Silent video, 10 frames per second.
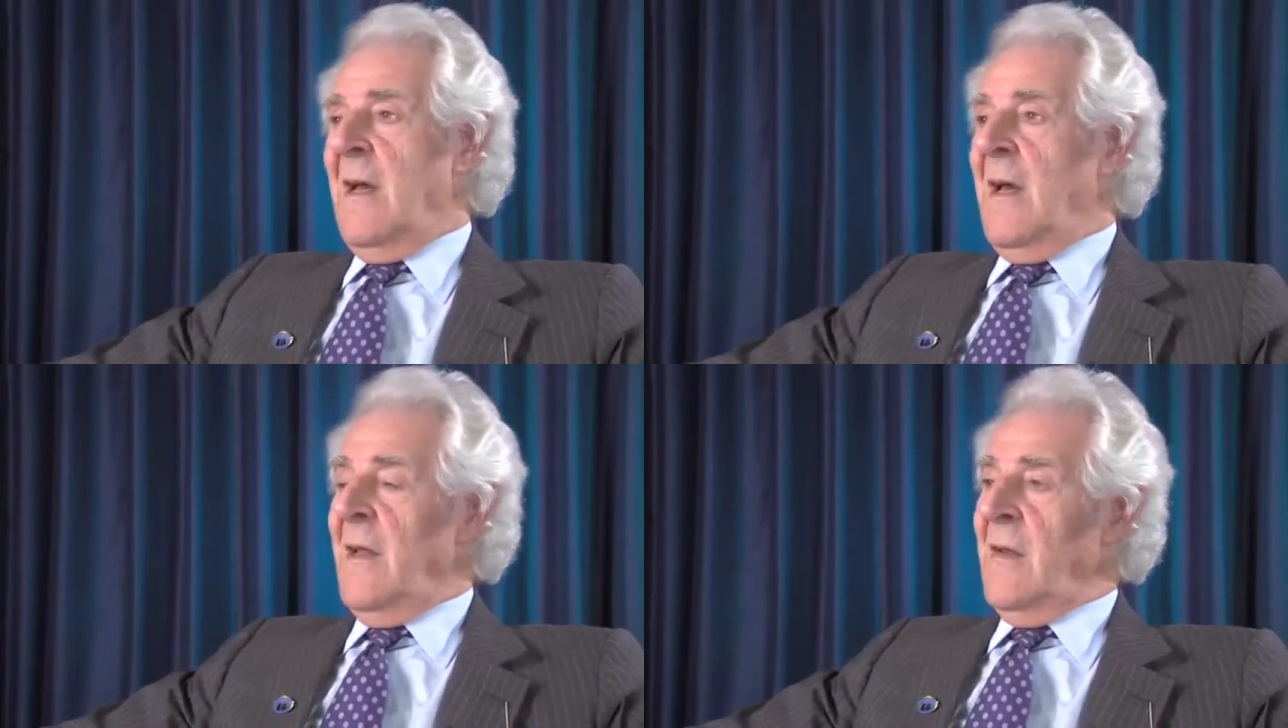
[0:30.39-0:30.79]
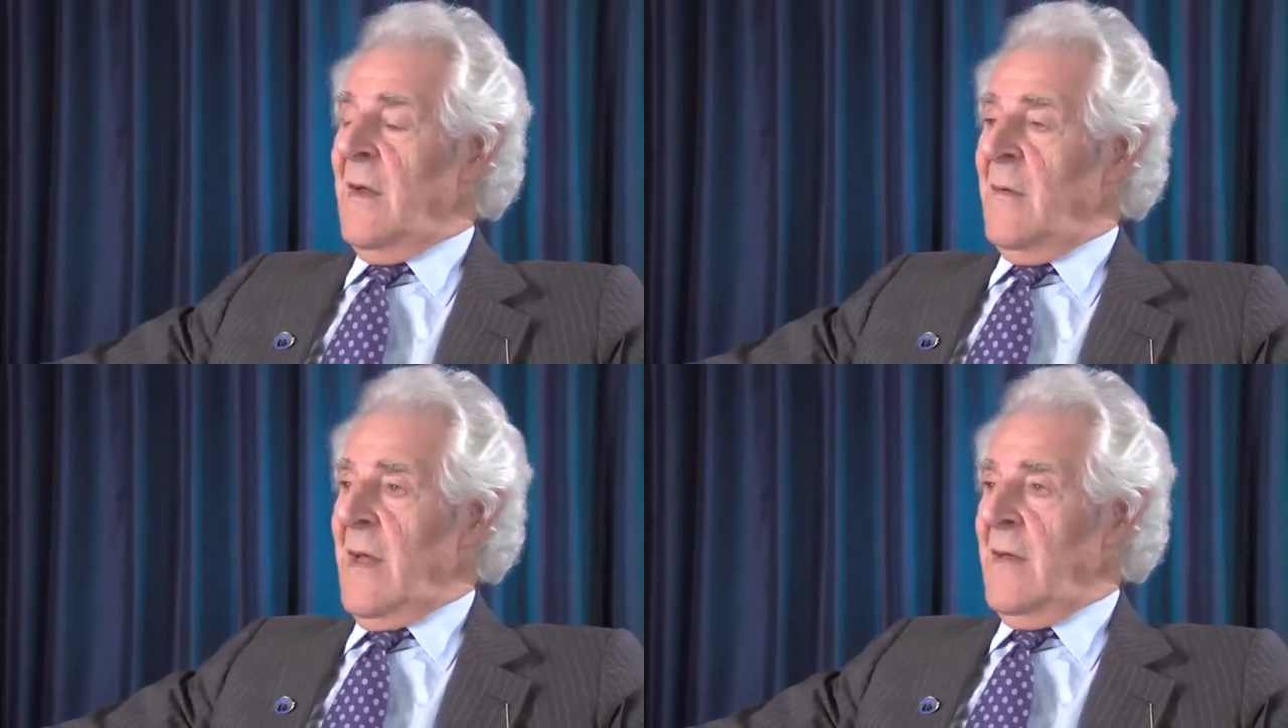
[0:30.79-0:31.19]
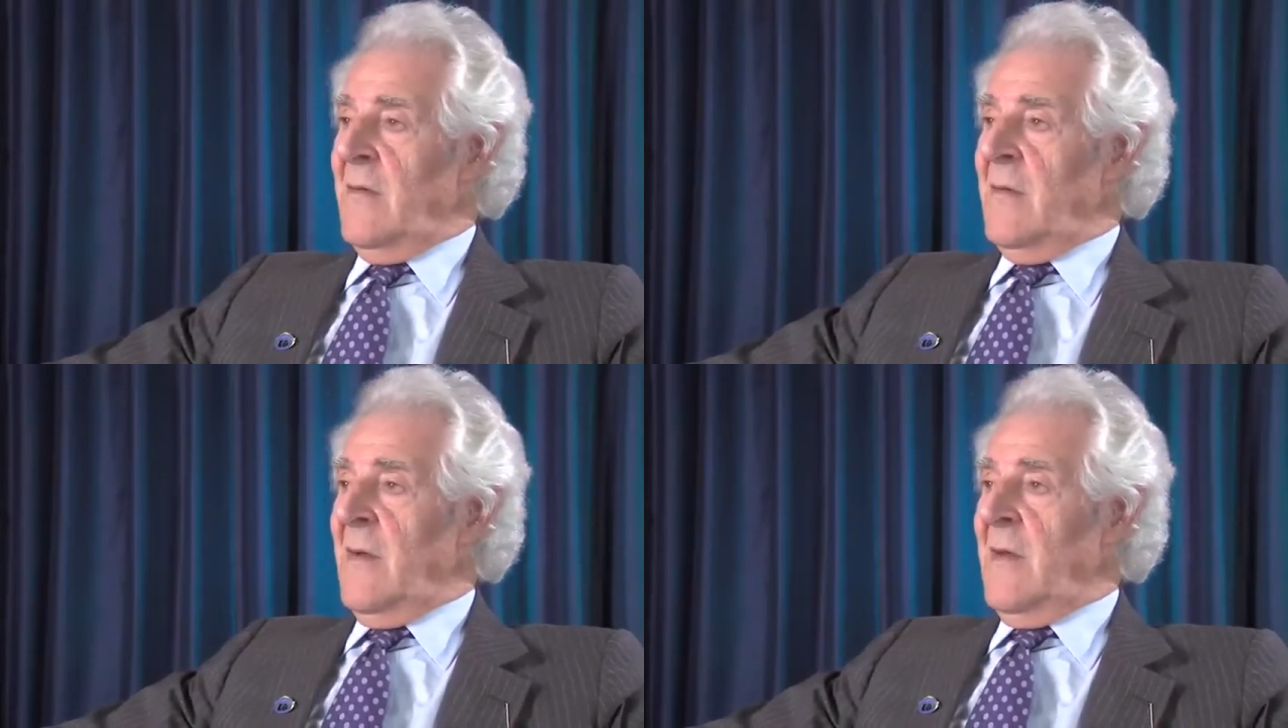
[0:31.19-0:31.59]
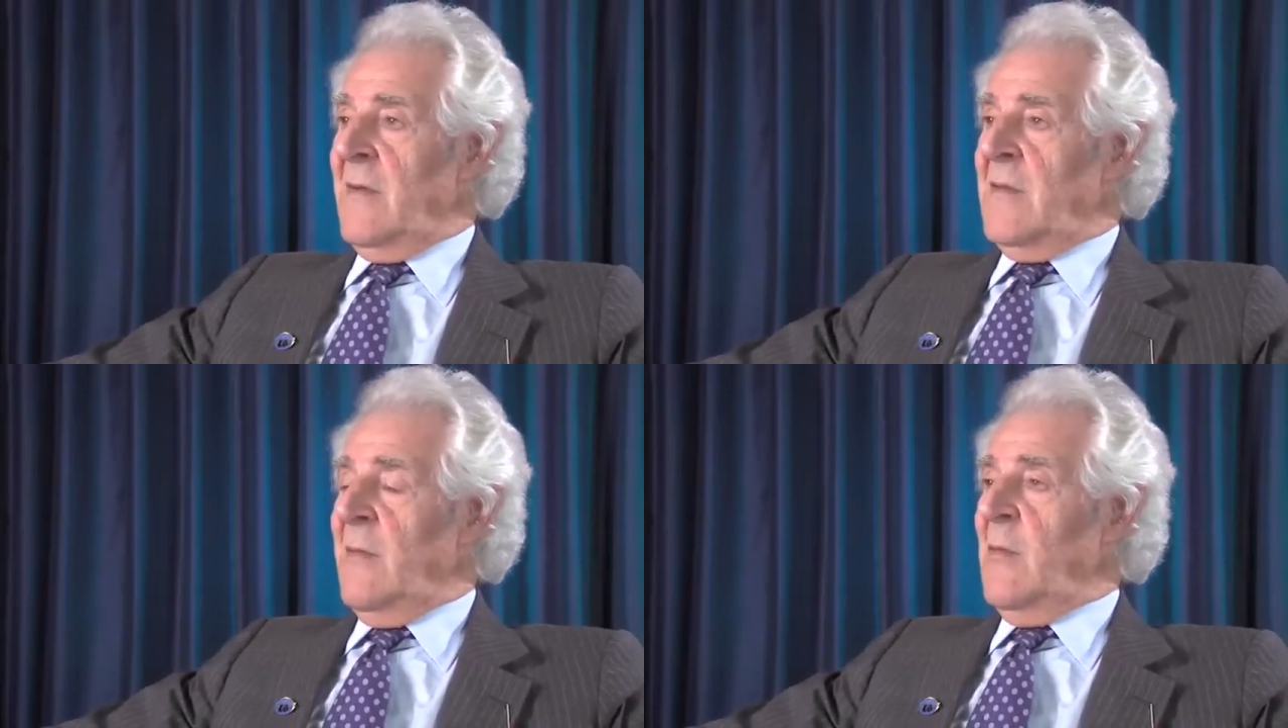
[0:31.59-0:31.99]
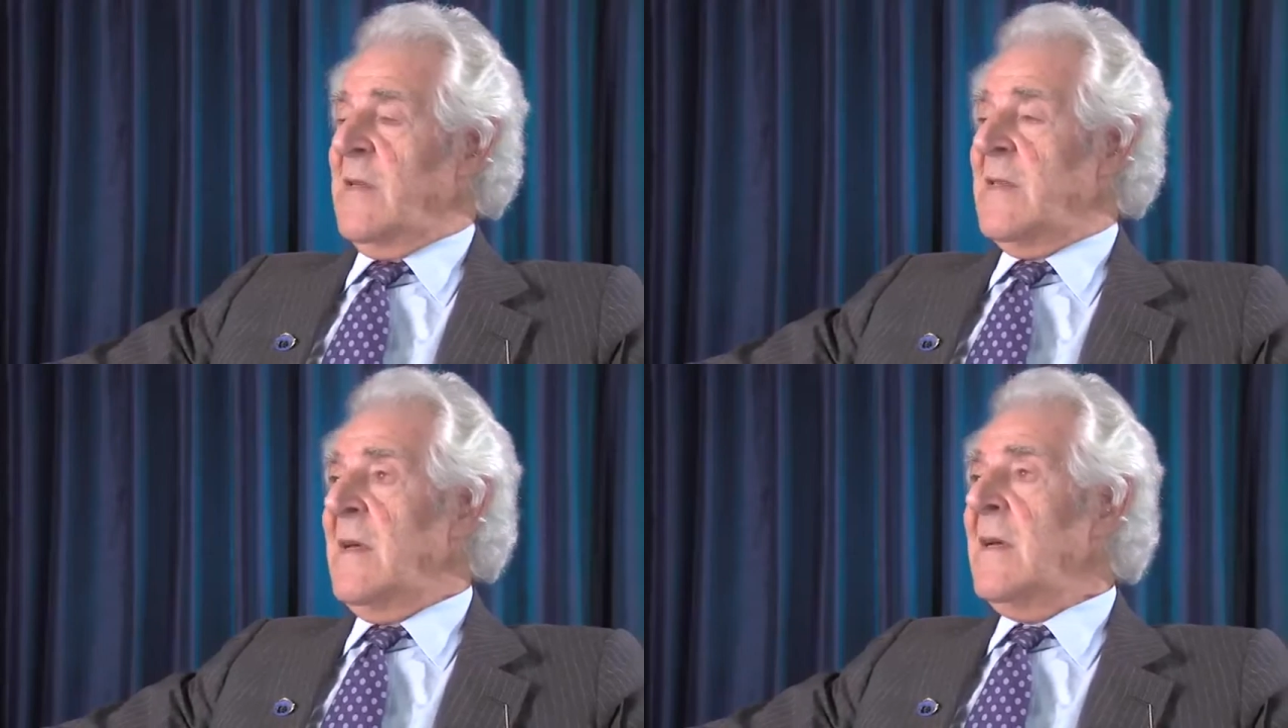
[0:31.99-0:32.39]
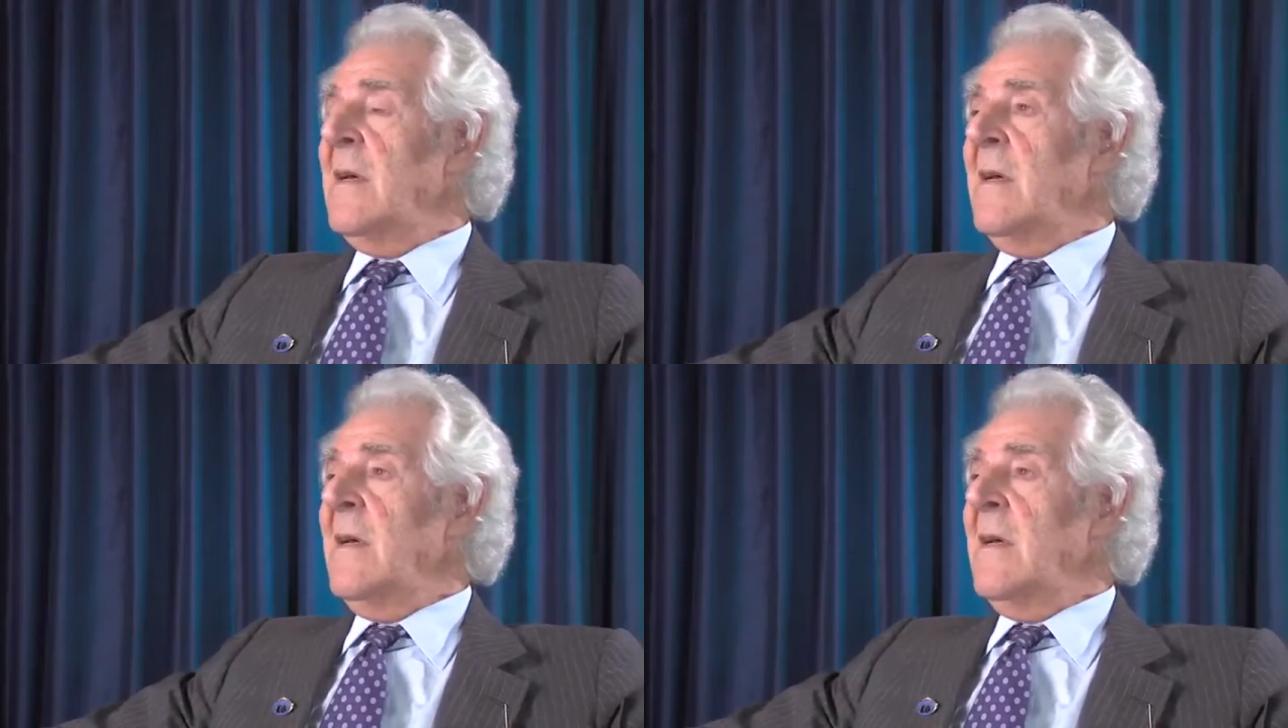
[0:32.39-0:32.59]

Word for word: And I went rather timorously.